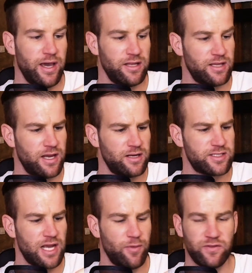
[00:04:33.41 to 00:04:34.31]
and then
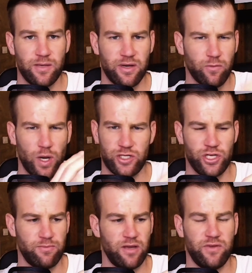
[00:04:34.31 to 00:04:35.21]
some of them are
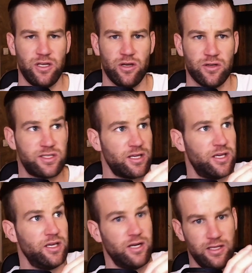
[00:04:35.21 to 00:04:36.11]
watching my videos
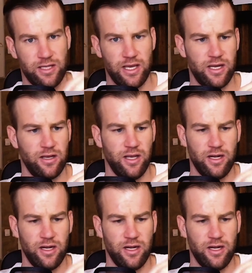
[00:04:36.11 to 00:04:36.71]
here and there,